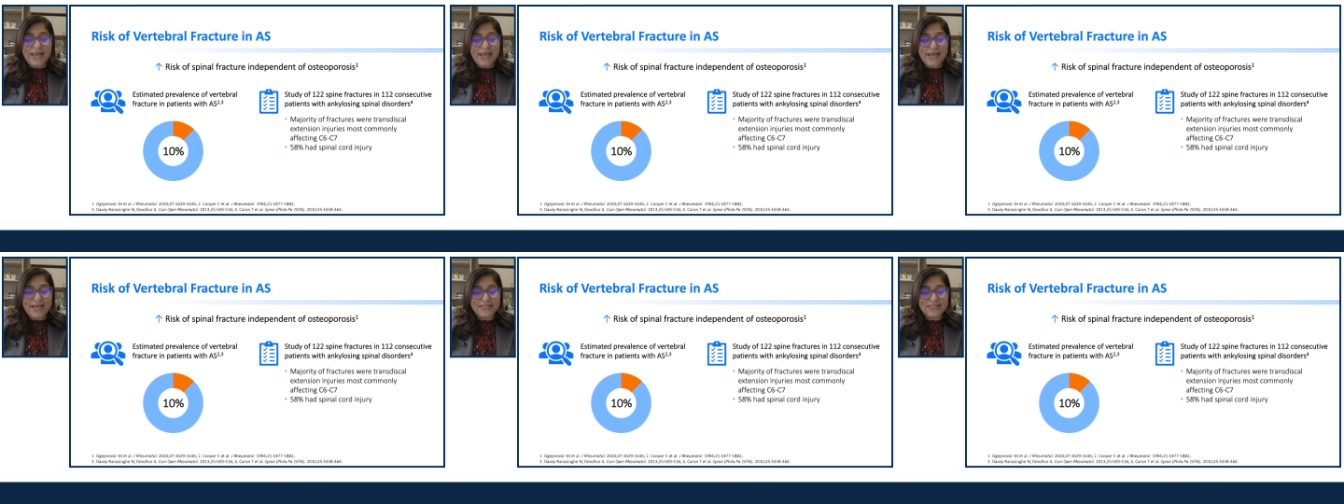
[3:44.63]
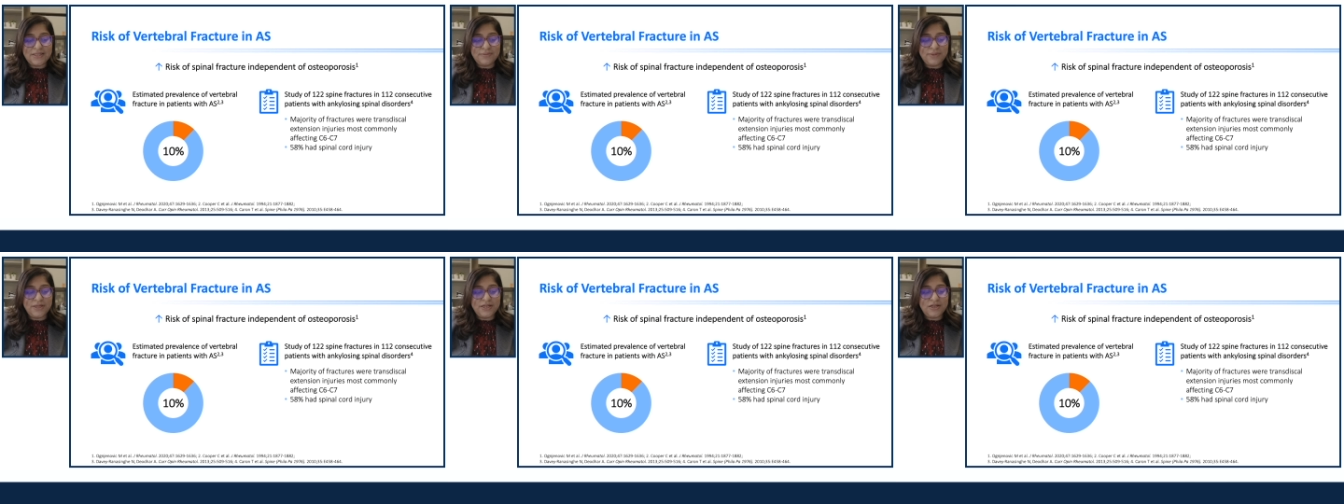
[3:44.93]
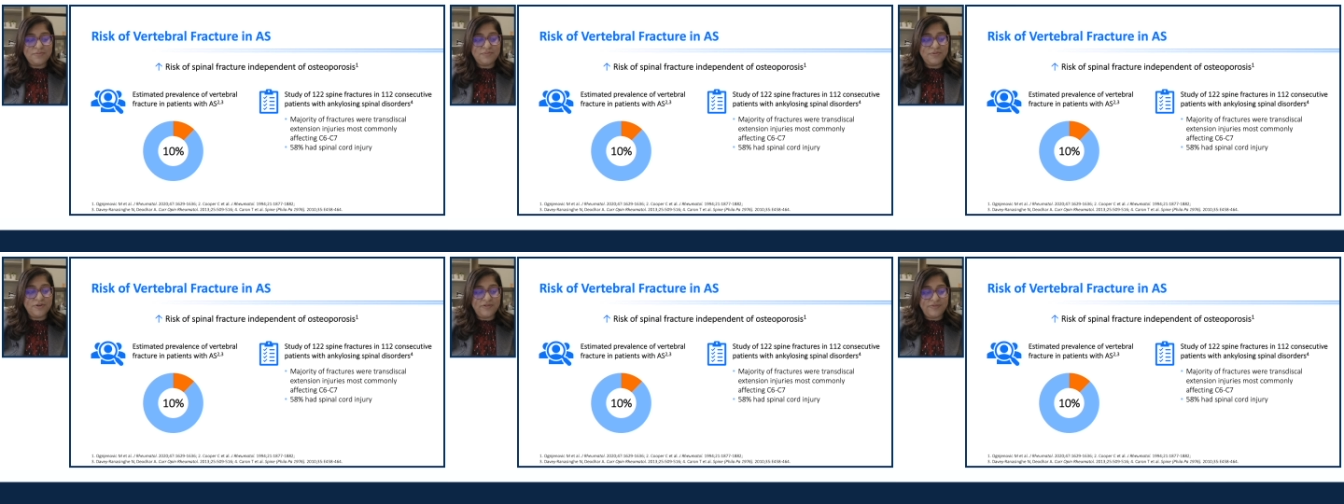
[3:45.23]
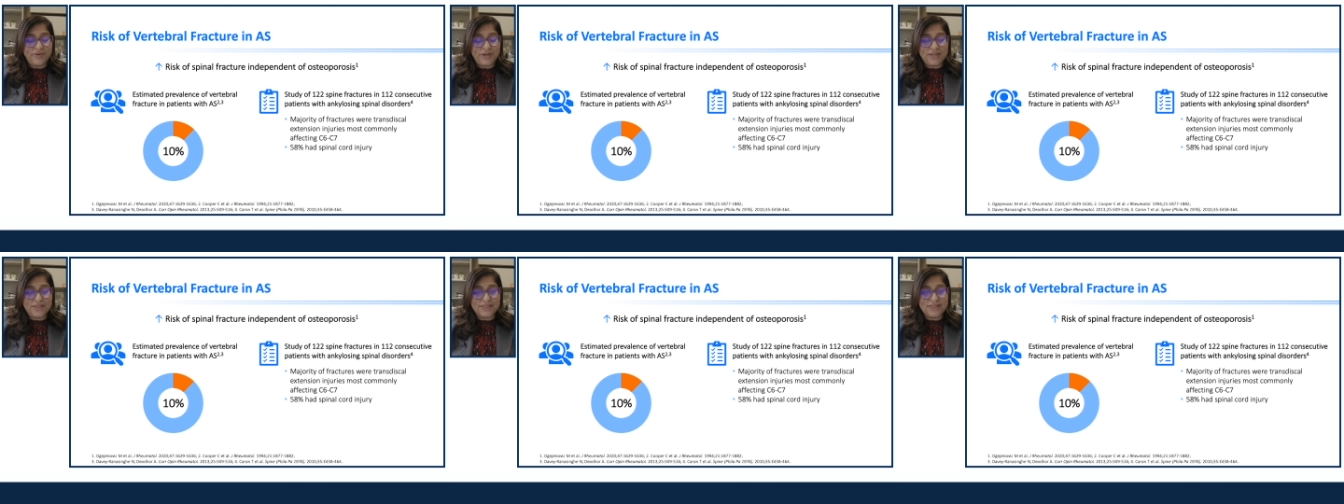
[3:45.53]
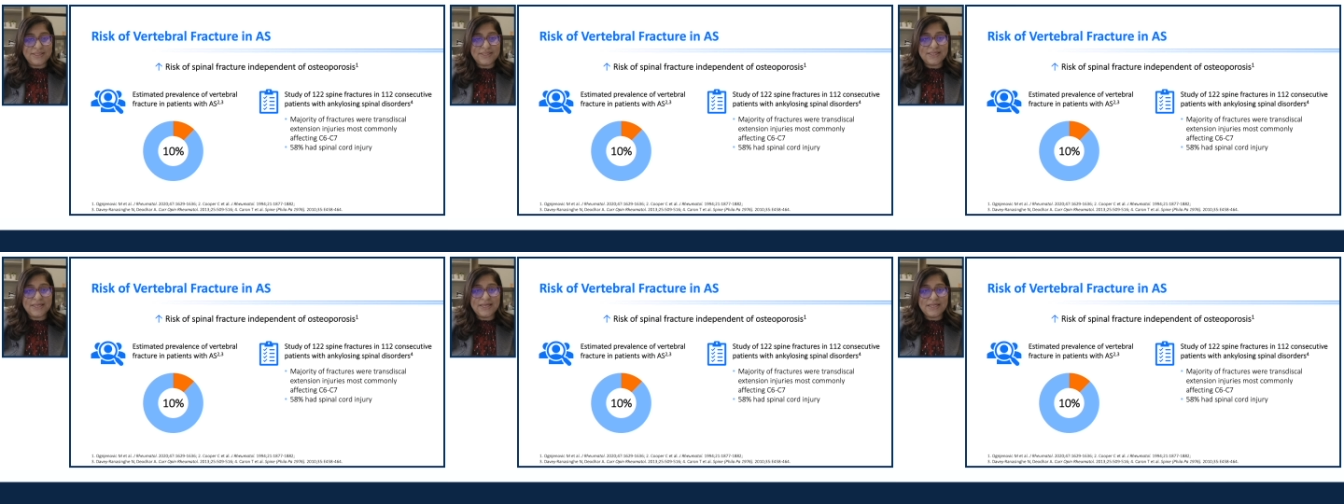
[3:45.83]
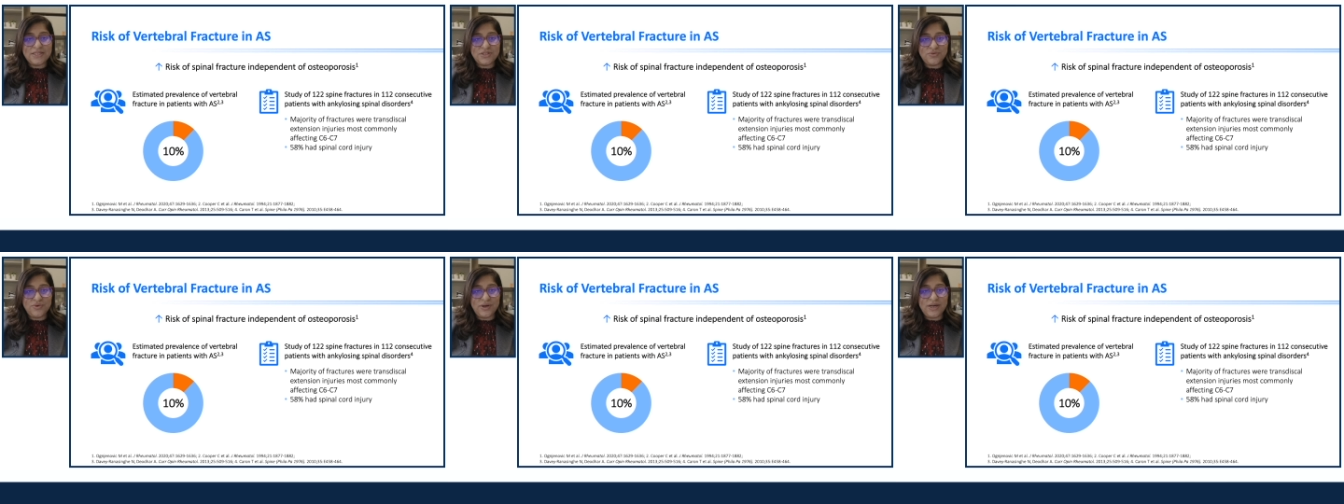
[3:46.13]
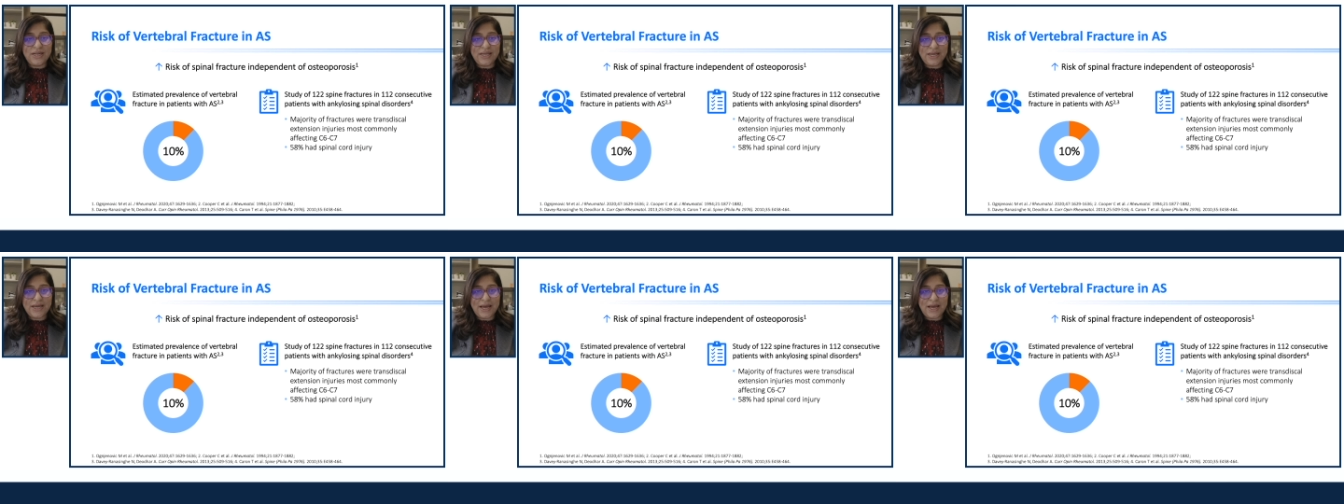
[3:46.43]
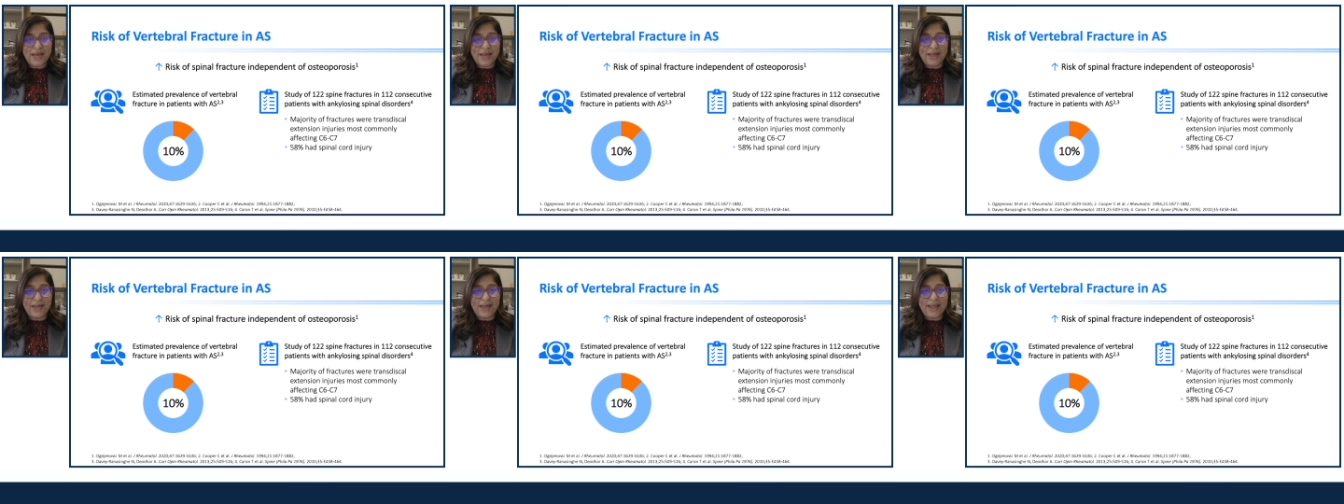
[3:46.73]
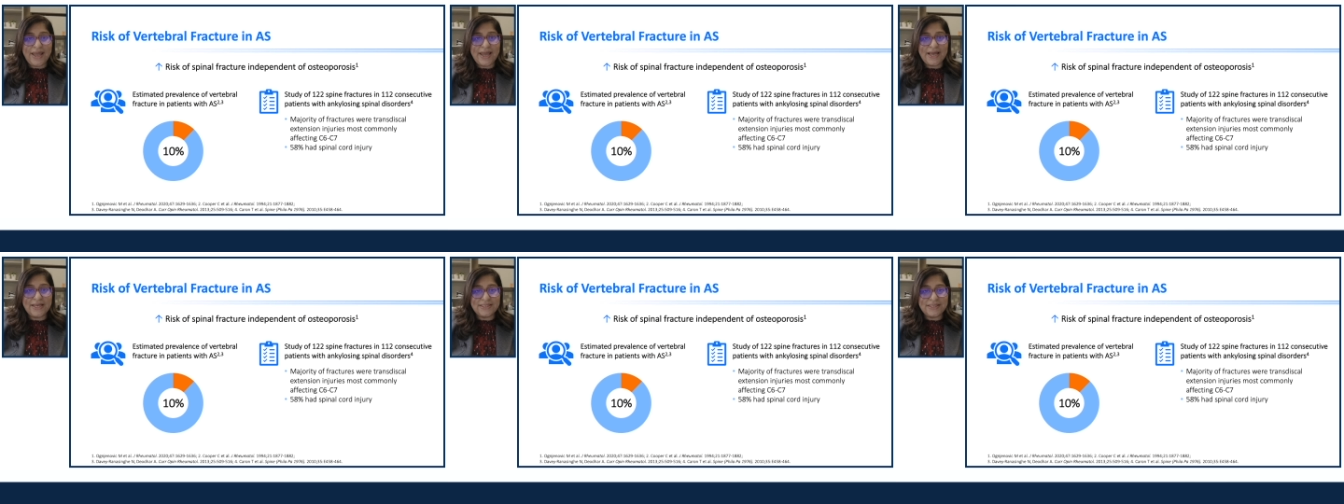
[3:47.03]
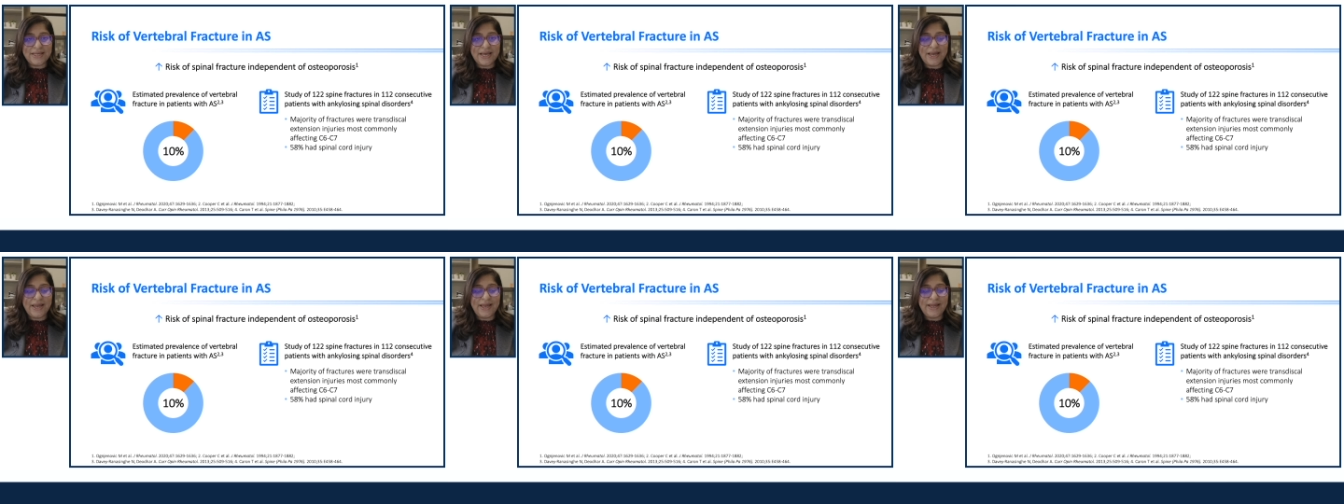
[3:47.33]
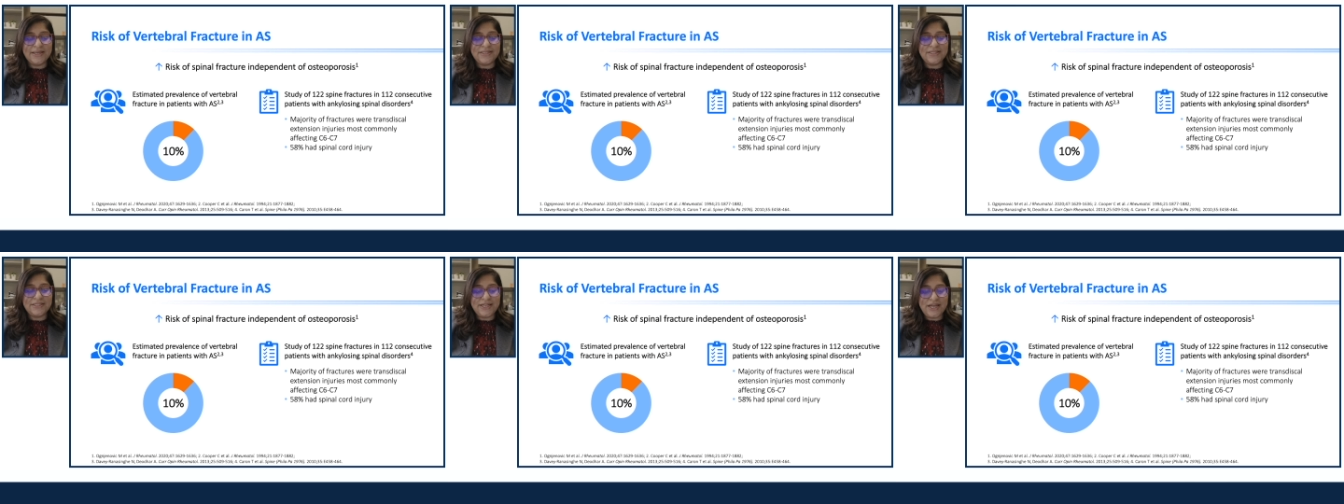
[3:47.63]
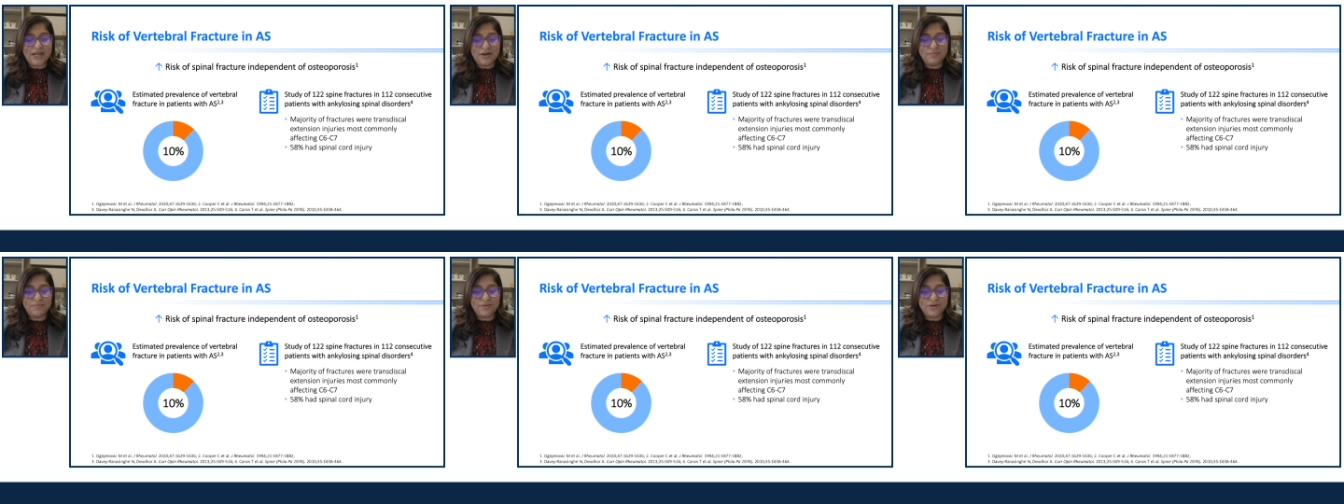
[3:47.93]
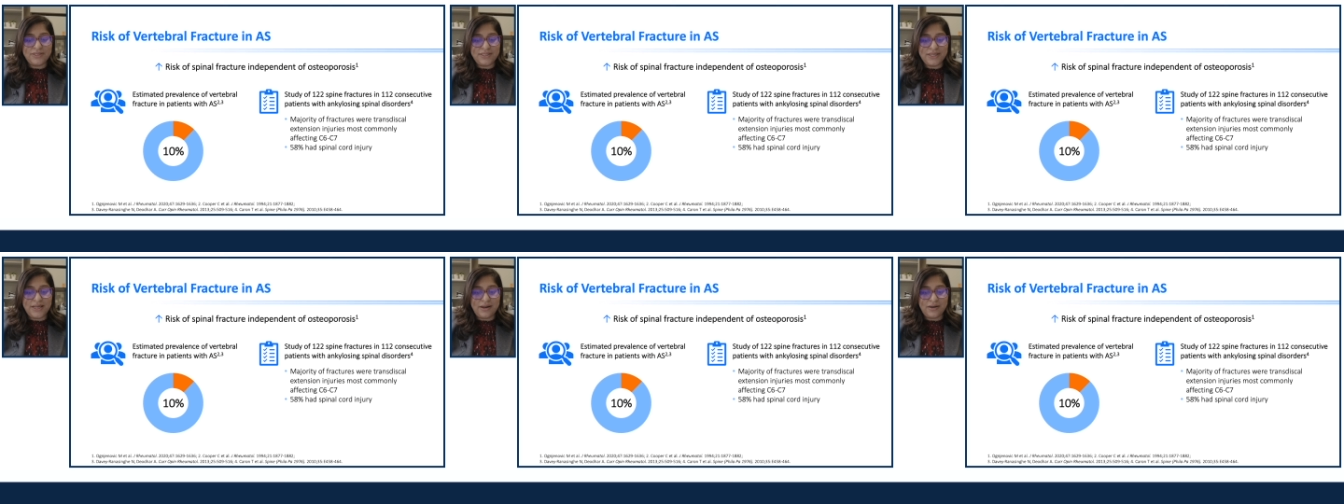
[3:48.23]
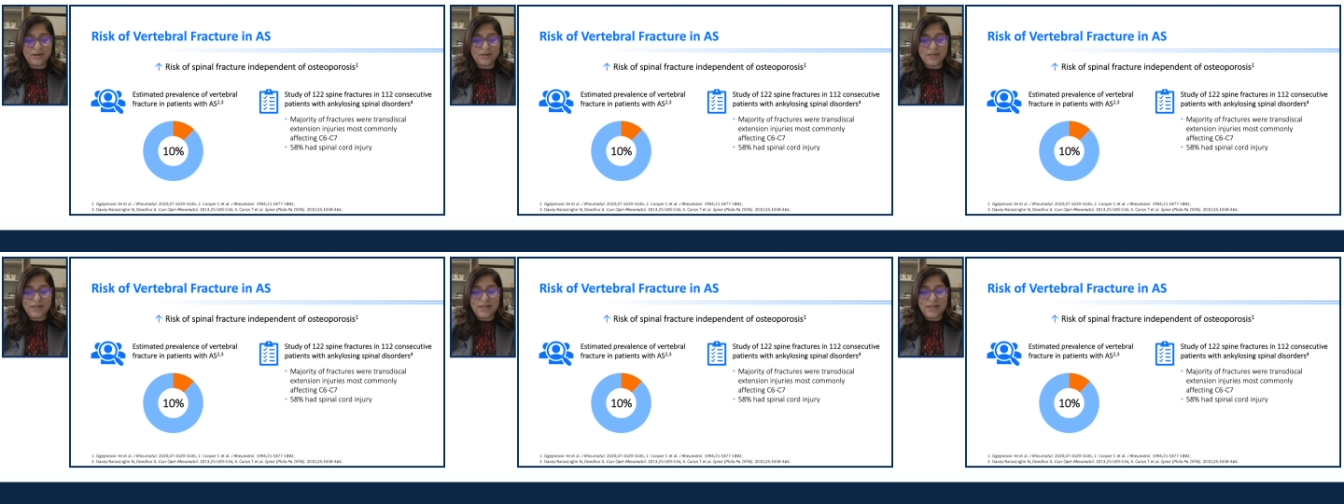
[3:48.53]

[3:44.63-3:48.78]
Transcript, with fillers: Estimated prevalence is really high, as high as 10%.